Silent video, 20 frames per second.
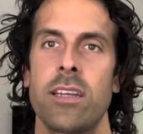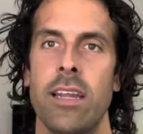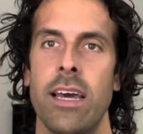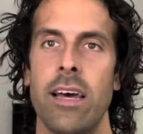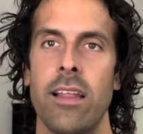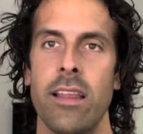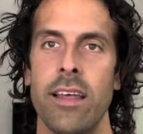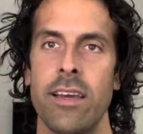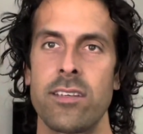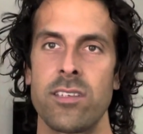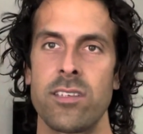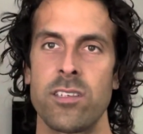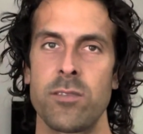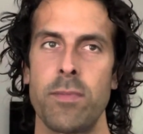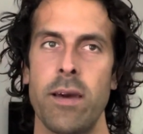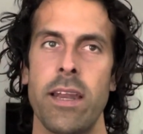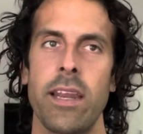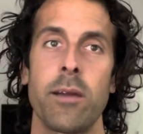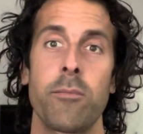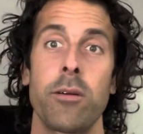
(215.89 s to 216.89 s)
in LA is
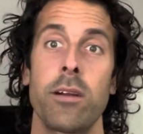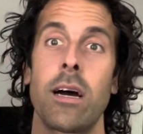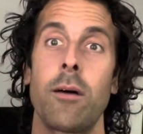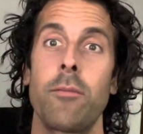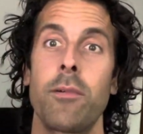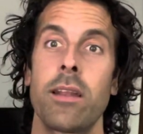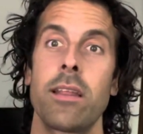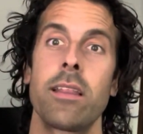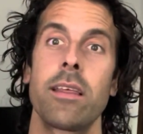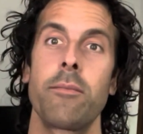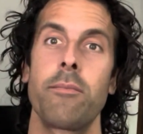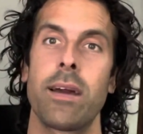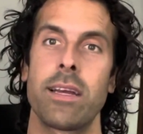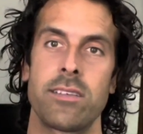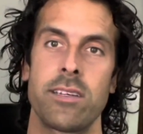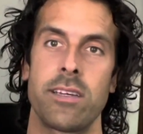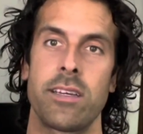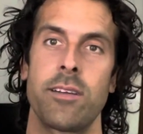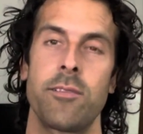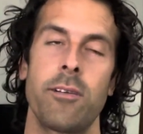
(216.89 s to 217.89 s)
Hispanic, predominantly
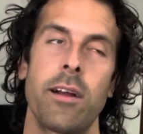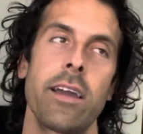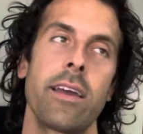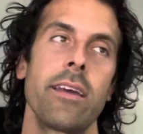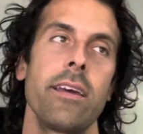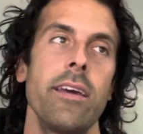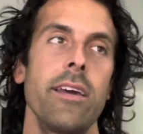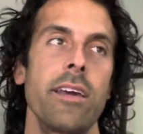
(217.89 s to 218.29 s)
Mexican, right?